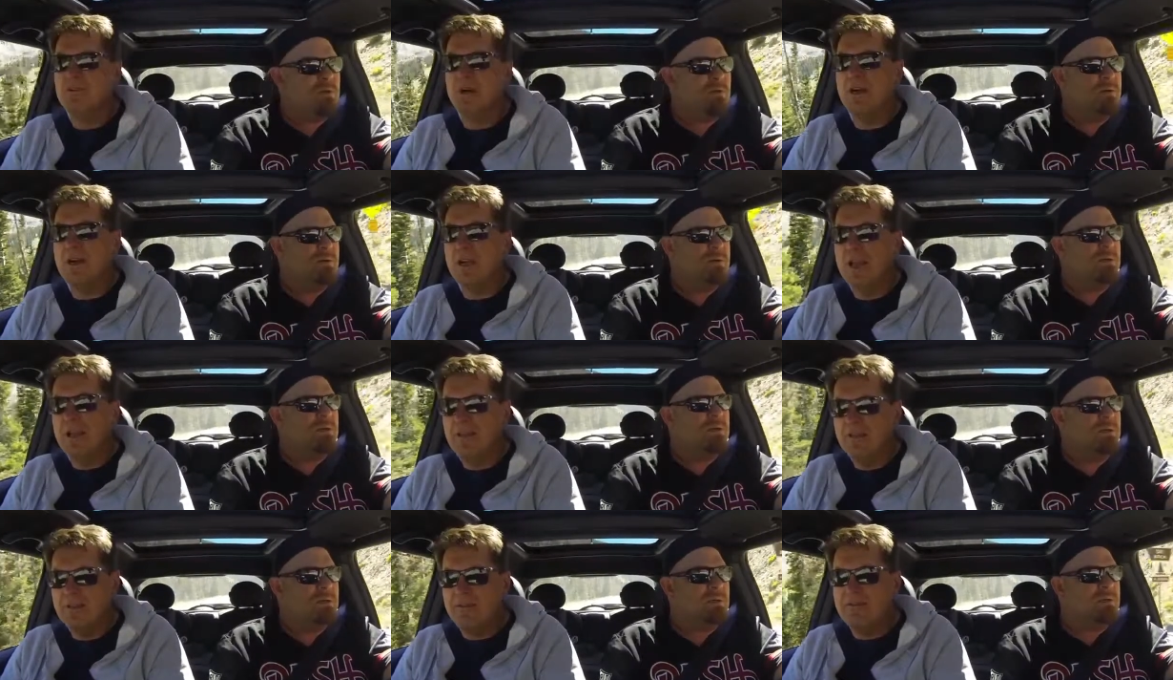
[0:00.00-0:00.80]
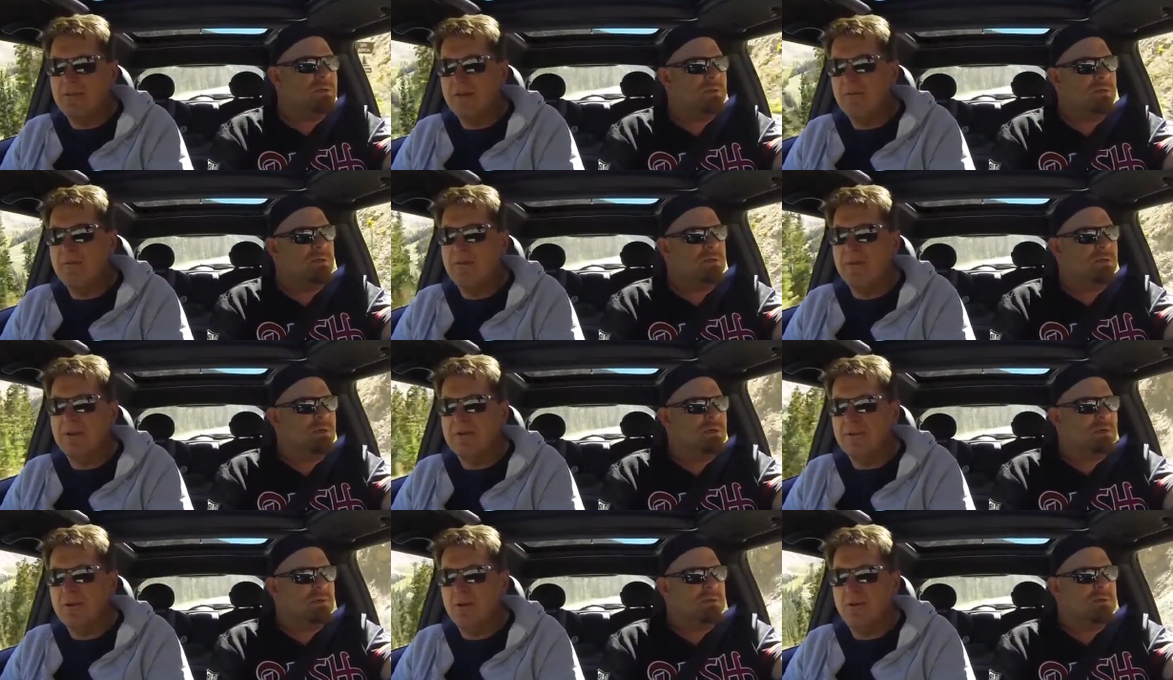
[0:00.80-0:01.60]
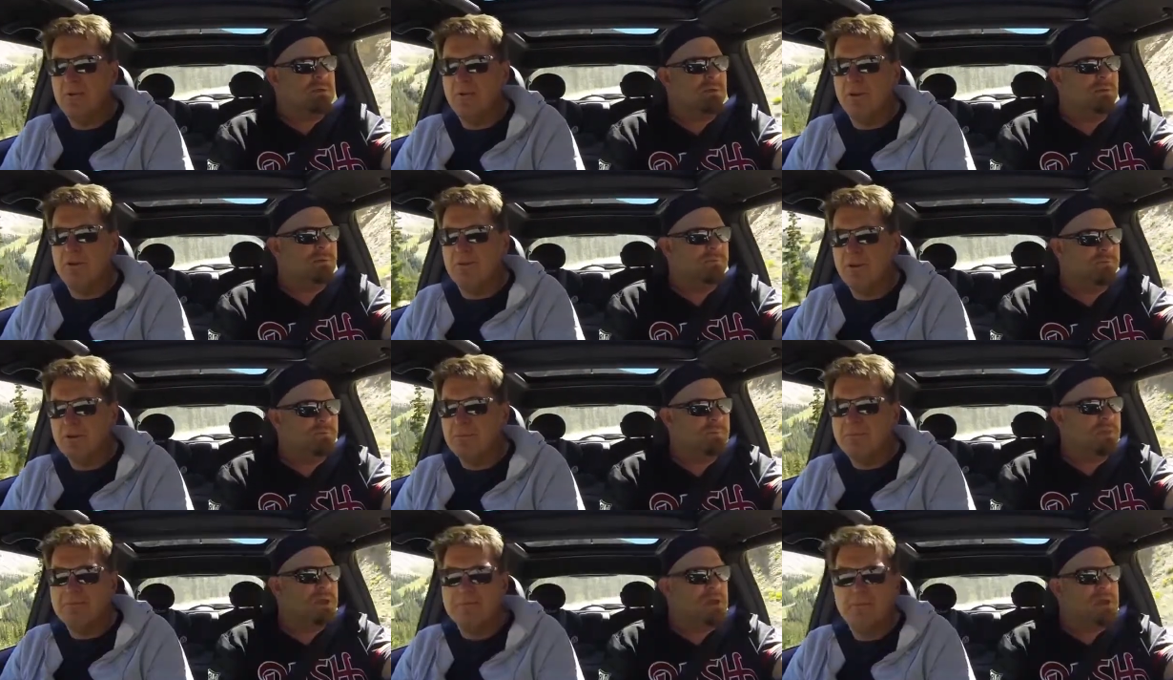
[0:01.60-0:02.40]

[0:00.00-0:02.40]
Speaker 1: truck and this Chevy because they're going pretty slow.